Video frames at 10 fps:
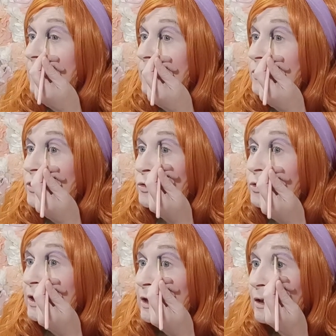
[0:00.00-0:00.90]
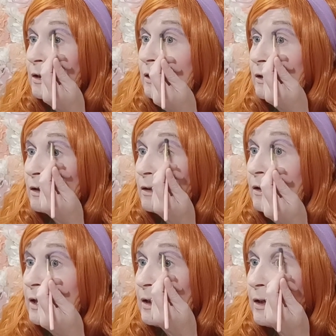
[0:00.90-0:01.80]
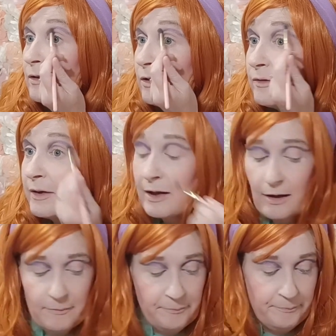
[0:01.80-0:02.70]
We're just going to lightly run that,